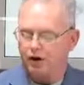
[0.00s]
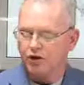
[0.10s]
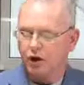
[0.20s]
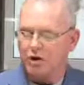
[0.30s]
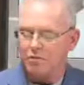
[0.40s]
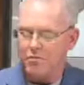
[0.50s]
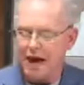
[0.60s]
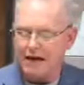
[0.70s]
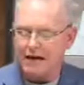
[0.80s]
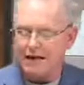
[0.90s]
So he
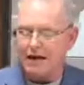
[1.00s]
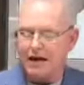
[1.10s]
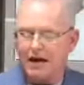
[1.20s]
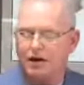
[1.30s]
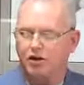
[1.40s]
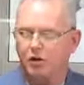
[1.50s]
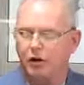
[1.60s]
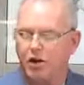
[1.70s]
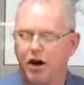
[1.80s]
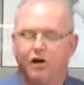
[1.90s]
made it again into
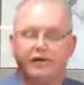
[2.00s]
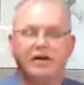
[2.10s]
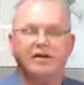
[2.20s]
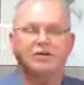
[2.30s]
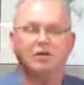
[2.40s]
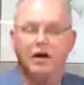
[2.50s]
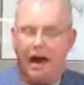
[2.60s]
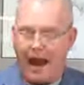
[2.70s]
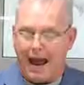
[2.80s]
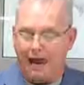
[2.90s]
another vessel,
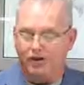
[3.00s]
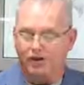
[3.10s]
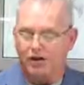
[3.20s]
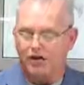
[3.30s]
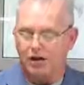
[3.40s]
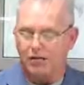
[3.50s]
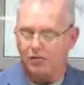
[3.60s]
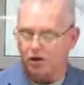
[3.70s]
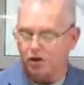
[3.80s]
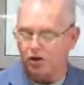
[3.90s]
as it
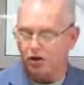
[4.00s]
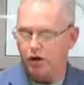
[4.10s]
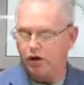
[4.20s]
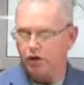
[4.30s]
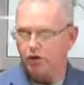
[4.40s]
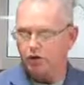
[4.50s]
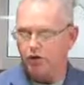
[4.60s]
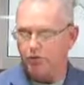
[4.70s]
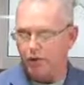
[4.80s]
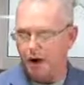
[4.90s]
seemed good
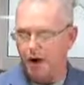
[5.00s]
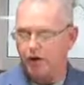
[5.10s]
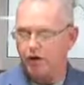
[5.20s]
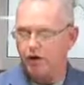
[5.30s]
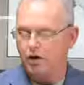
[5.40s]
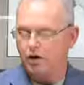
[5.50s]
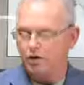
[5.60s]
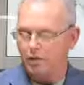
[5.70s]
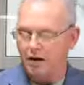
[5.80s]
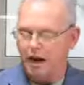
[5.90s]
to the potter
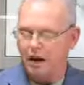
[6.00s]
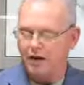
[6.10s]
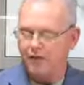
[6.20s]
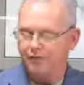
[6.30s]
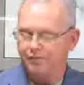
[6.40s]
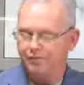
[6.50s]
to make.